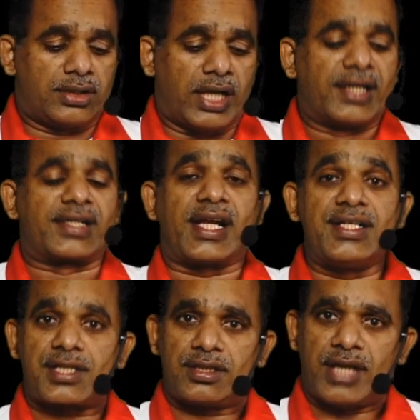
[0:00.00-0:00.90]
then
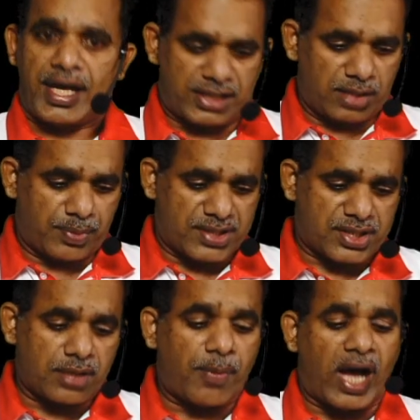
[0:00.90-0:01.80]
rent
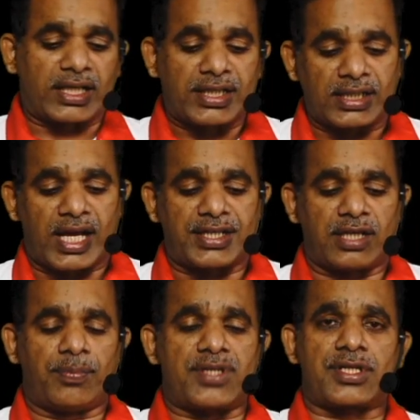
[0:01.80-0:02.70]
18%, marketing
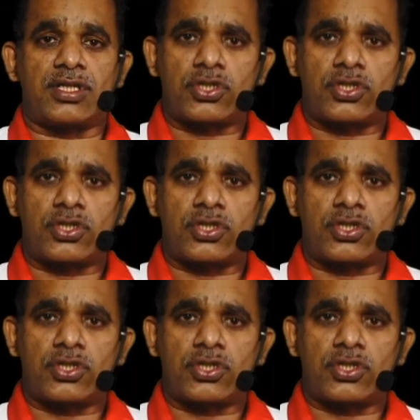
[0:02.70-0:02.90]
18%.